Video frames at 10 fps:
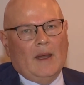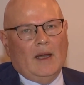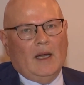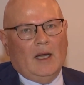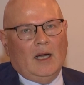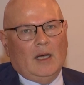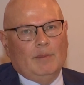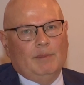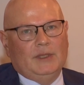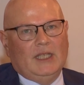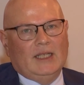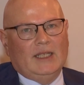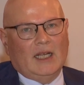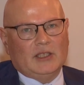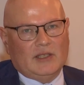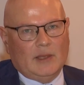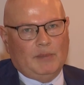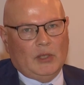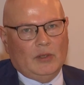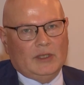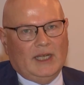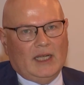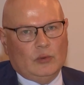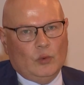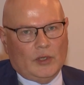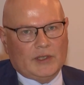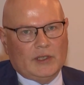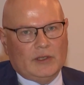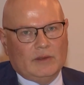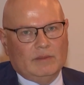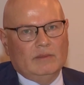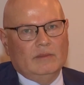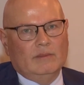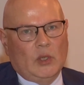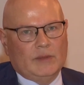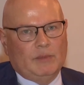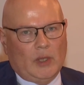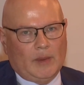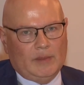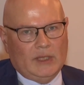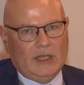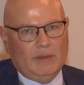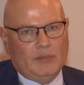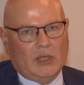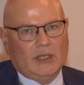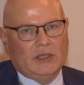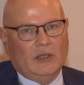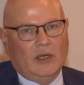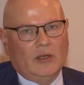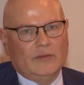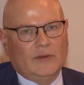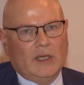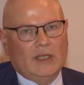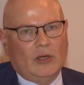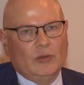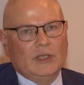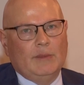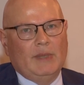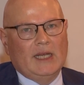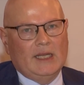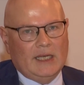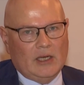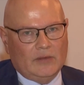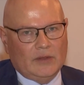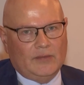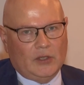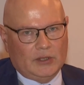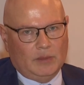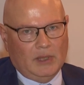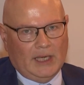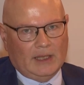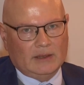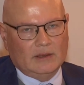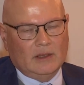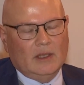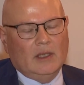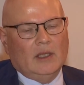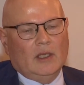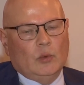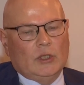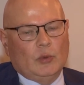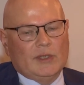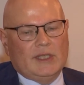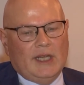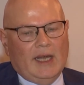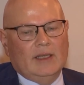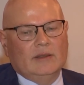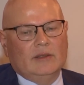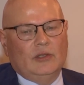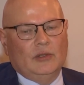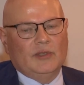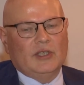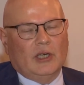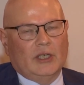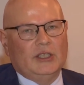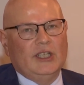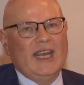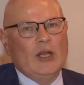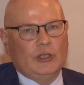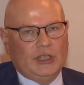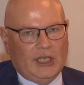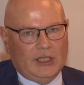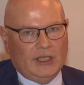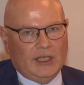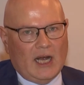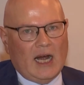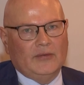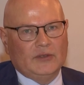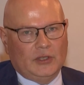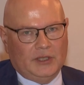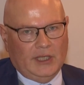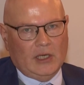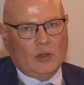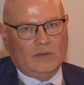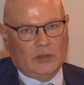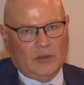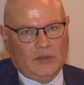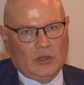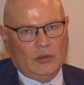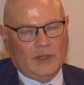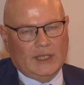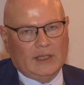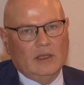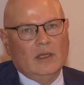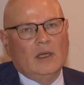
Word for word: Uh, that, that was most probably part of only the beginning of the further plan, which was then to start negotiating after takeover of Ukraine